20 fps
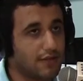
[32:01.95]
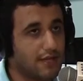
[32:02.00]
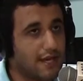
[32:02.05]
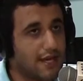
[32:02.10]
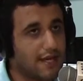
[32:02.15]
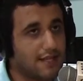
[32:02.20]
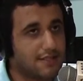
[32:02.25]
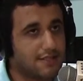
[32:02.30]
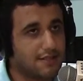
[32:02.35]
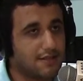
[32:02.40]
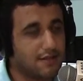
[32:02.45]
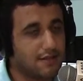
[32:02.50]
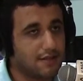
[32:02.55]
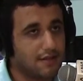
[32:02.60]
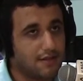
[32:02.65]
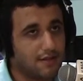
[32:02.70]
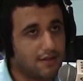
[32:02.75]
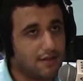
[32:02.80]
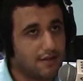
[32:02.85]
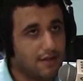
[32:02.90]
gas in
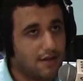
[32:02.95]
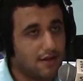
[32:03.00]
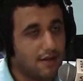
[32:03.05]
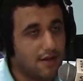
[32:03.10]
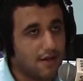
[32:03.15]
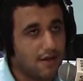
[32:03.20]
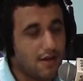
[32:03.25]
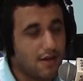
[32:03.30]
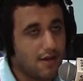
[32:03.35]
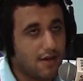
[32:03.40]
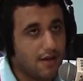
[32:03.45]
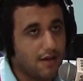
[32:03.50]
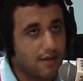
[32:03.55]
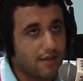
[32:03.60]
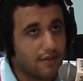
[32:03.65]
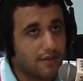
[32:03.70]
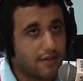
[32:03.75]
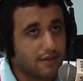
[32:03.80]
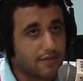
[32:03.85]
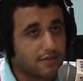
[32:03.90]

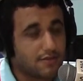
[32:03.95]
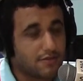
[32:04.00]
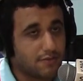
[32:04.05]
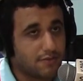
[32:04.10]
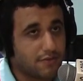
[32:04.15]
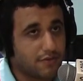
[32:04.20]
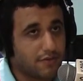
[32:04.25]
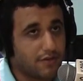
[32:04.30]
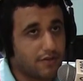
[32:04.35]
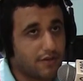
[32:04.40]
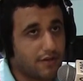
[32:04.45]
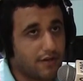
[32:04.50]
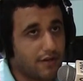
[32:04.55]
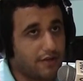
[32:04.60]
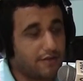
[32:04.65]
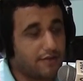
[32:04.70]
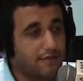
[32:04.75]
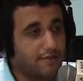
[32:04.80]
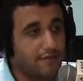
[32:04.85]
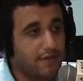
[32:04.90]
the
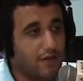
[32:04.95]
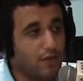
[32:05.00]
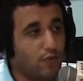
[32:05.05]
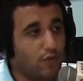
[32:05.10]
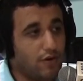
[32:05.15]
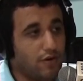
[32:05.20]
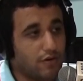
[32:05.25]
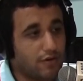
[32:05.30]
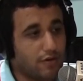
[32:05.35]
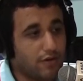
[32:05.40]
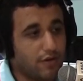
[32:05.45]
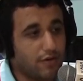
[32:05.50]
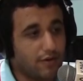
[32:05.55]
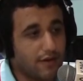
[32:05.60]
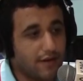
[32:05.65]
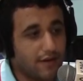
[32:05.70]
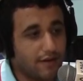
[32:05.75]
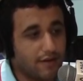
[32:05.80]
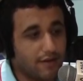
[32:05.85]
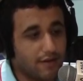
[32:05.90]
supercar, it won't go
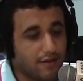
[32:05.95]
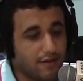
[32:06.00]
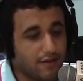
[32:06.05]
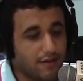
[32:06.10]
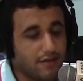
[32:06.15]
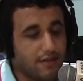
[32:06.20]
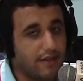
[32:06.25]
at all.